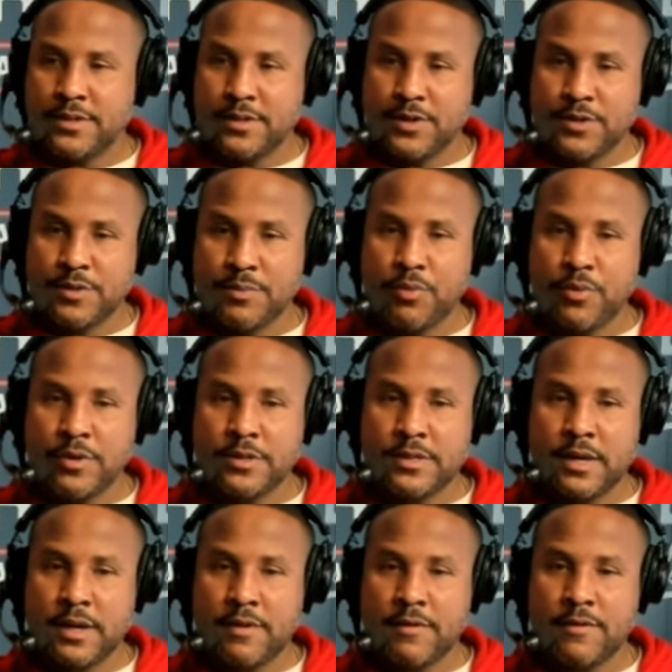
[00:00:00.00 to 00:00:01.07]
your support
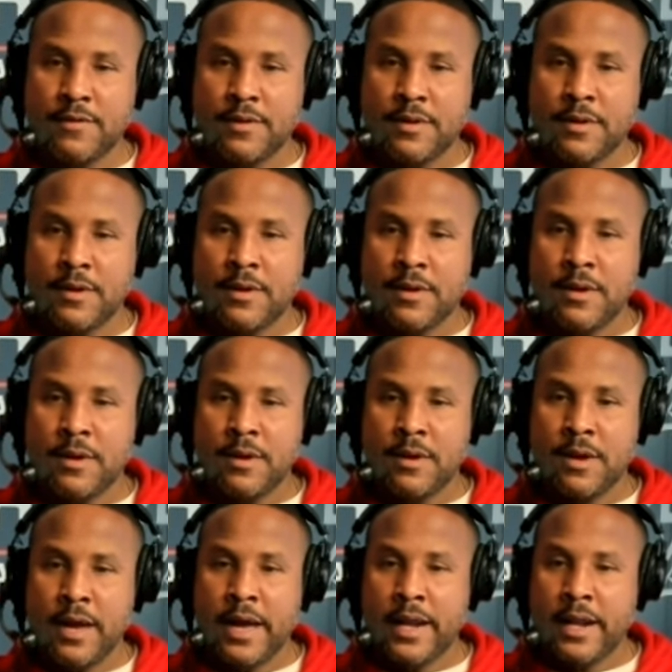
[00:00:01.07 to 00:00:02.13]
staff.
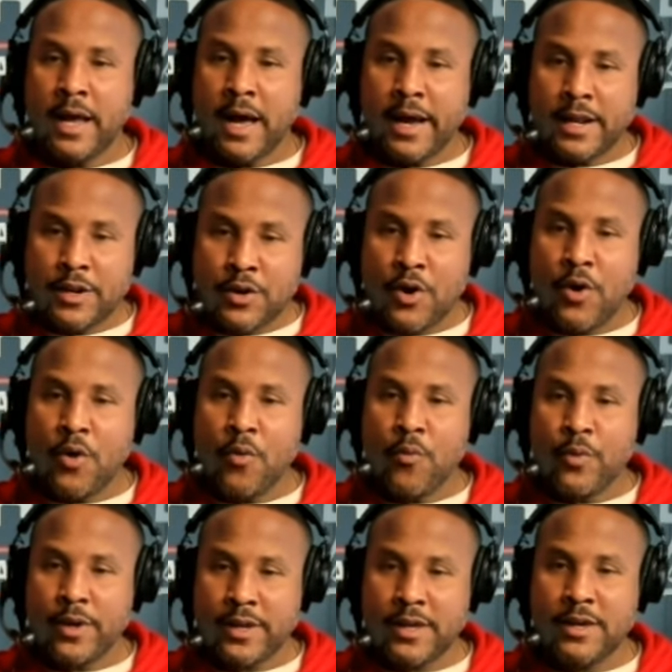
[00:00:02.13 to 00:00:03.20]
And I know
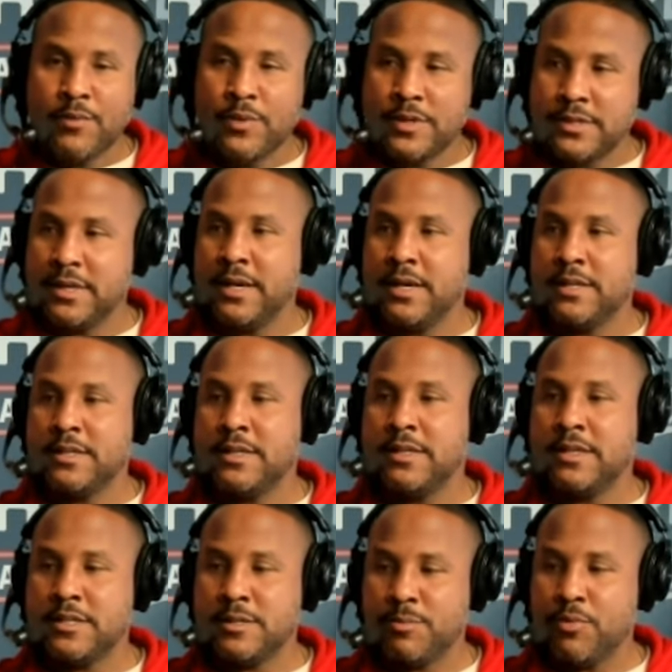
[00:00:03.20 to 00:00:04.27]
what he would say to the
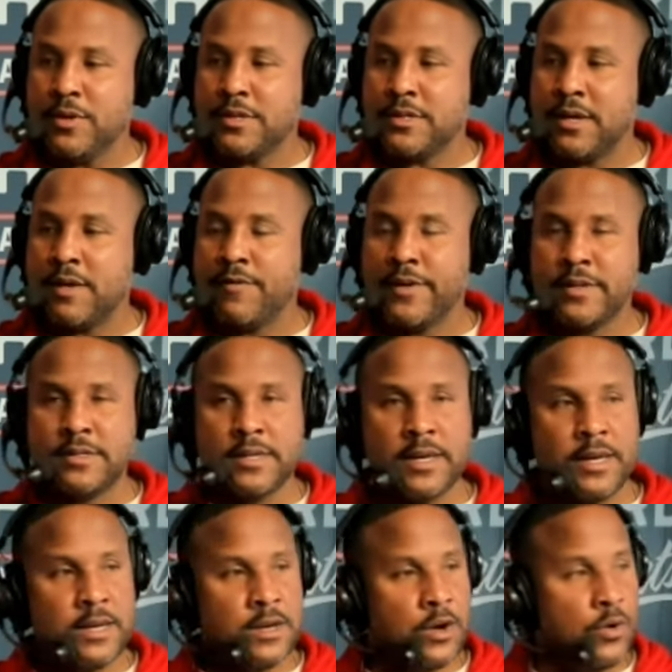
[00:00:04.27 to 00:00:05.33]
support staff. They'd say,
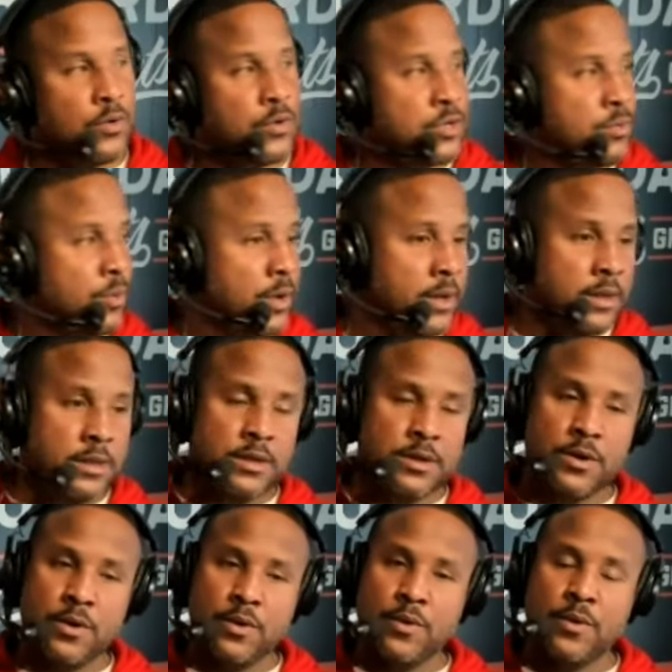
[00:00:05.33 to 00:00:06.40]
"Hey, coach, what, you
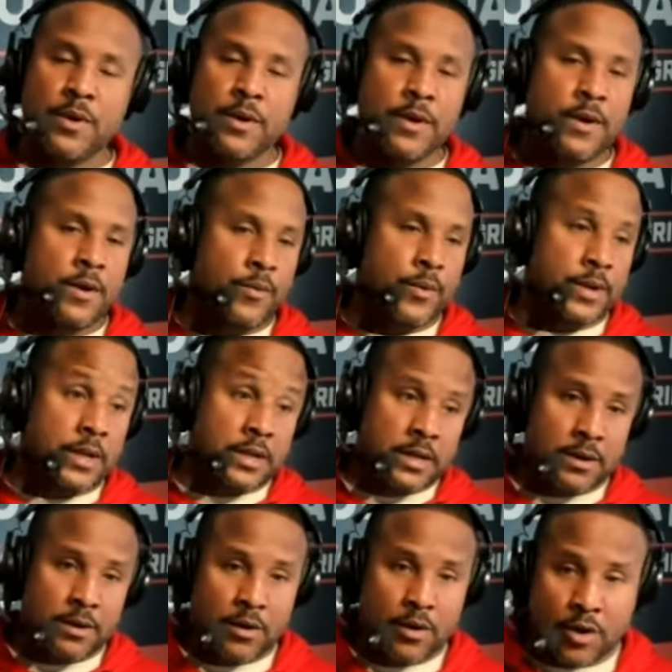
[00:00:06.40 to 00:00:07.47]
know, we need to get
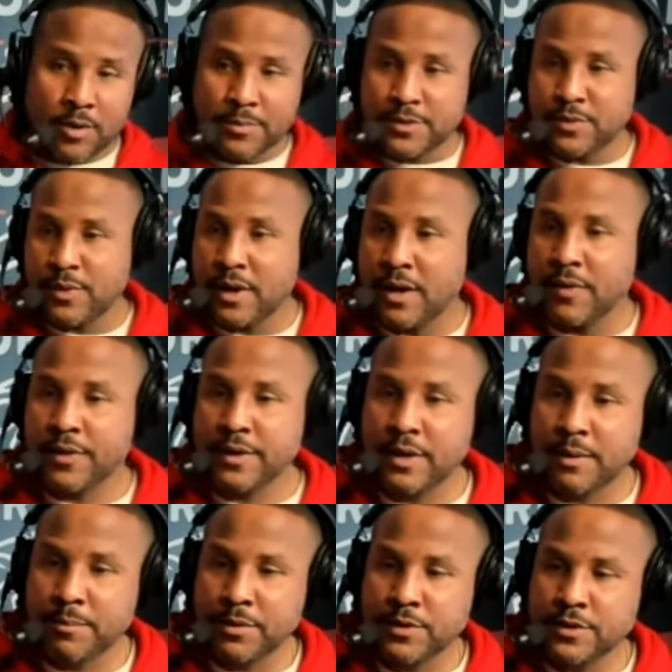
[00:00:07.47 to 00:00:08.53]
our arms around the
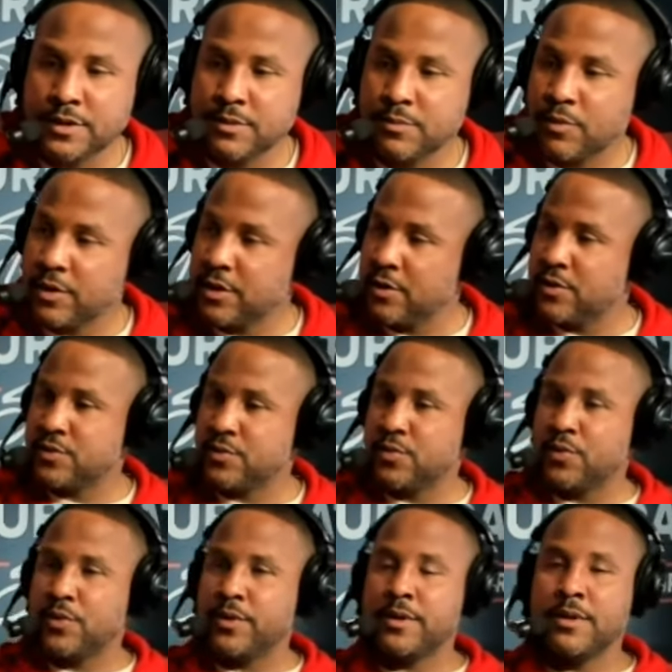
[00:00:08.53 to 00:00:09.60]
numbers and what Coach
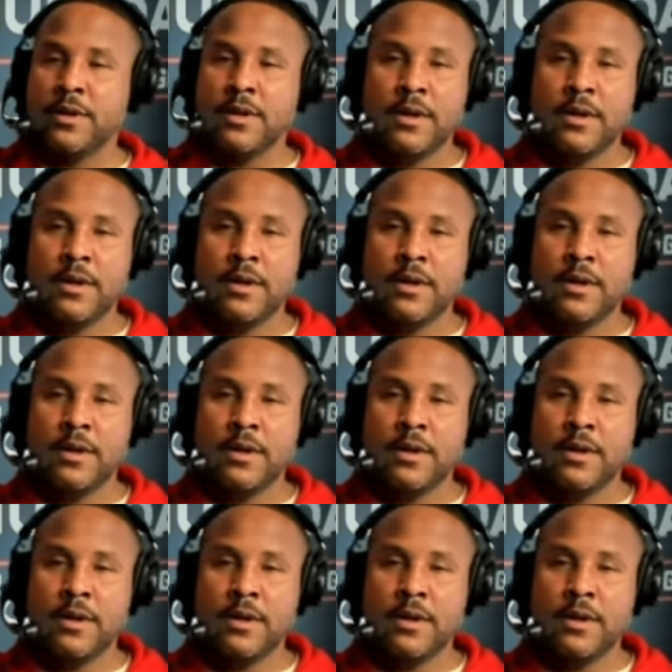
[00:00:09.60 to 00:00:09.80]
Rhule and